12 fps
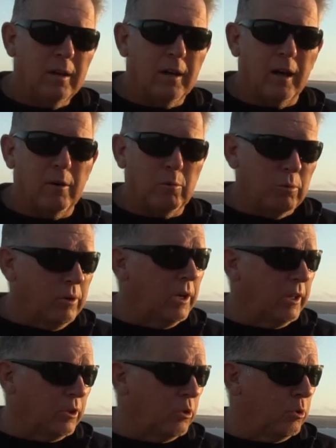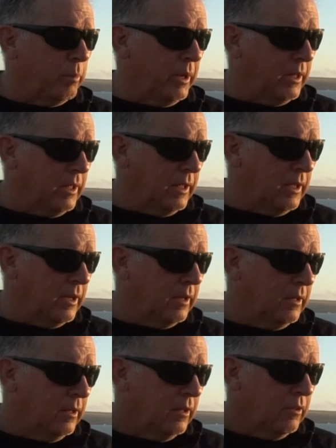Really cool bit of
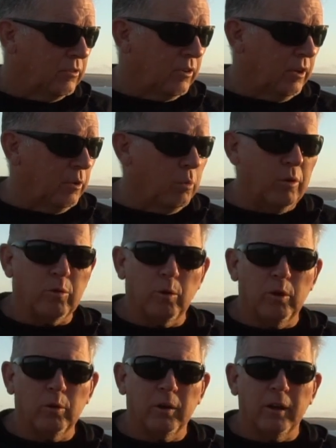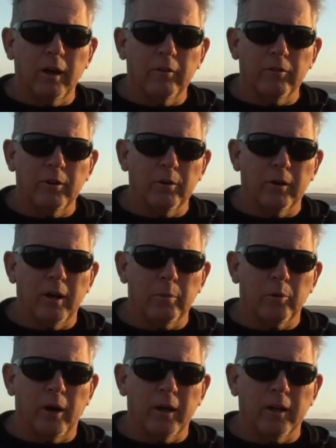gear, certainly worthwhile looking at if you're looking at
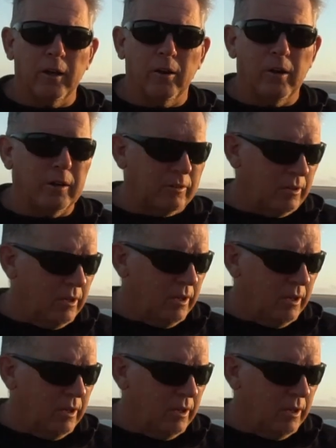upgrading your lights.